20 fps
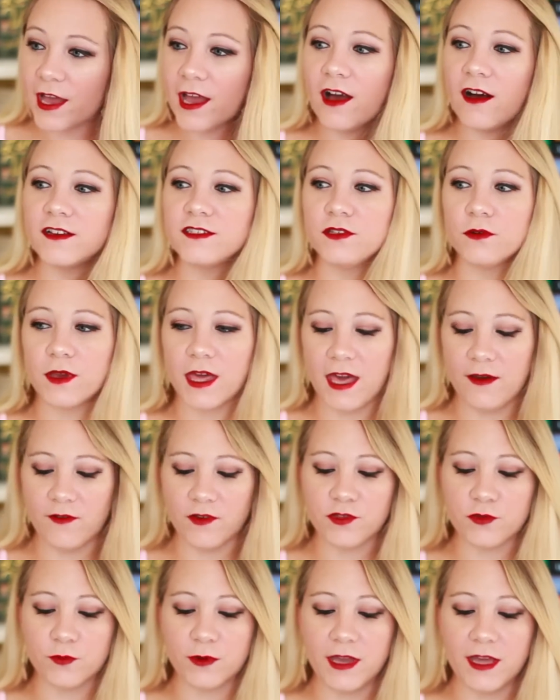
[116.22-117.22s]
I also gave
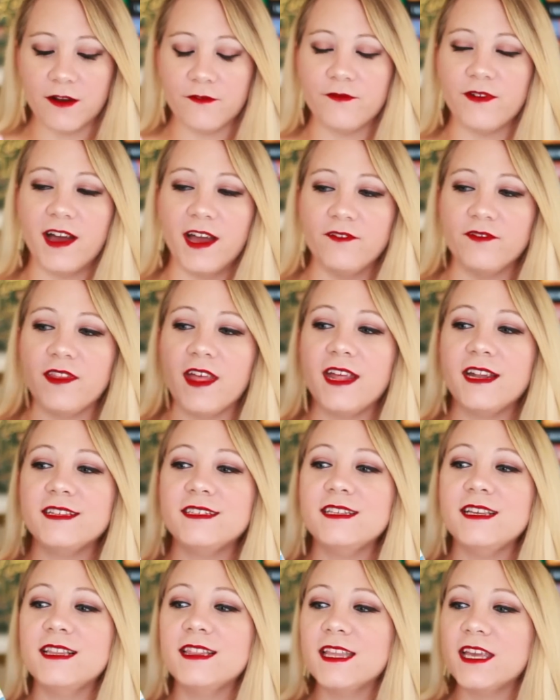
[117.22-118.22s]
a 3 out of 5, and that
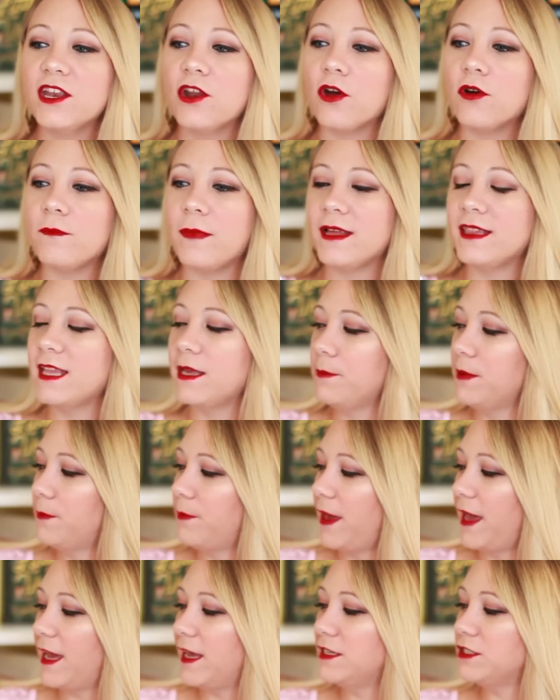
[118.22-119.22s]
is The Lido by Libby
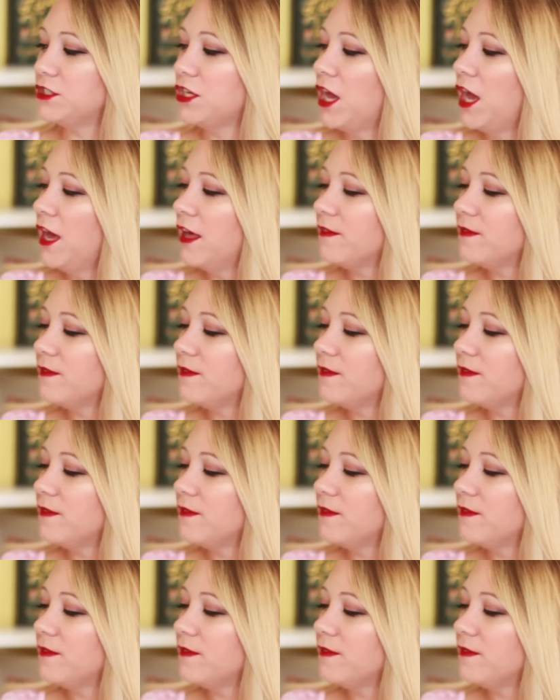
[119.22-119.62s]
Page.